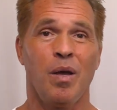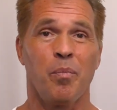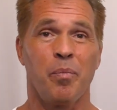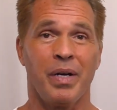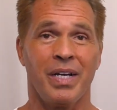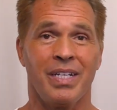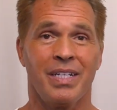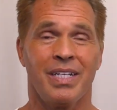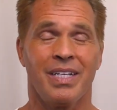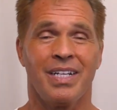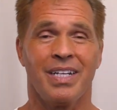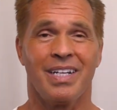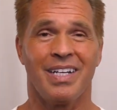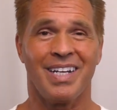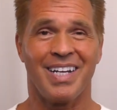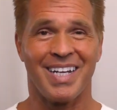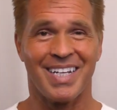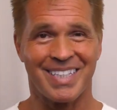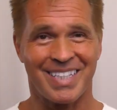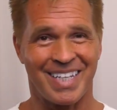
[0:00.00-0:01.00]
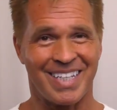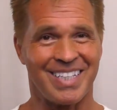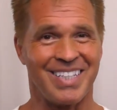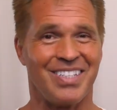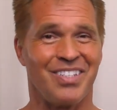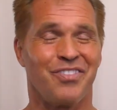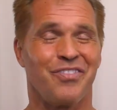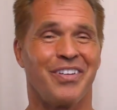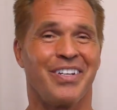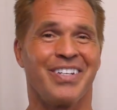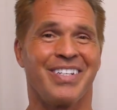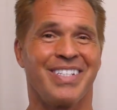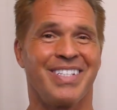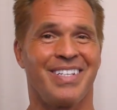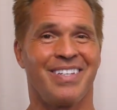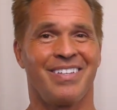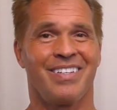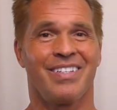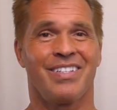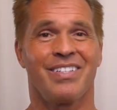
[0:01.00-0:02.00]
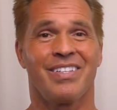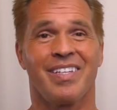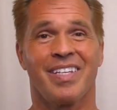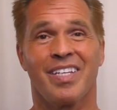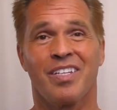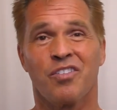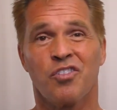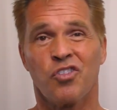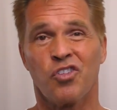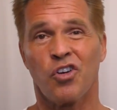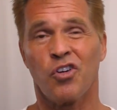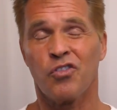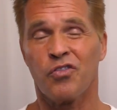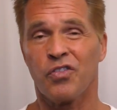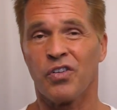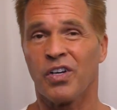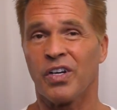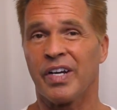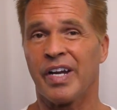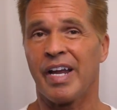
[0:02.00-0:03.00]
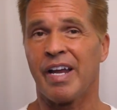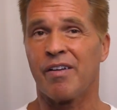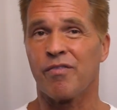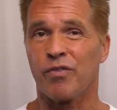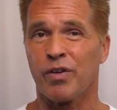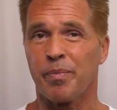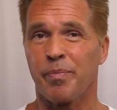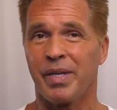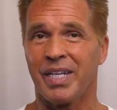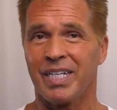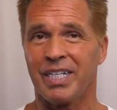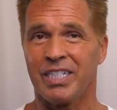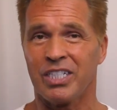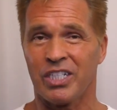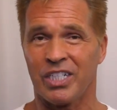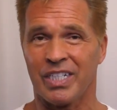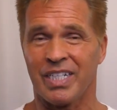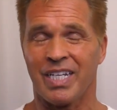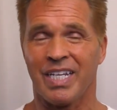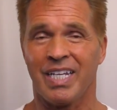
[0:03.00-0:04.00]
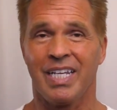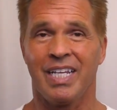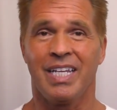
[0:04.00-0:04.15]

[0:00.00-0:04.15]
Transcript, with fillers: but I take this very seriously, and so far, every patient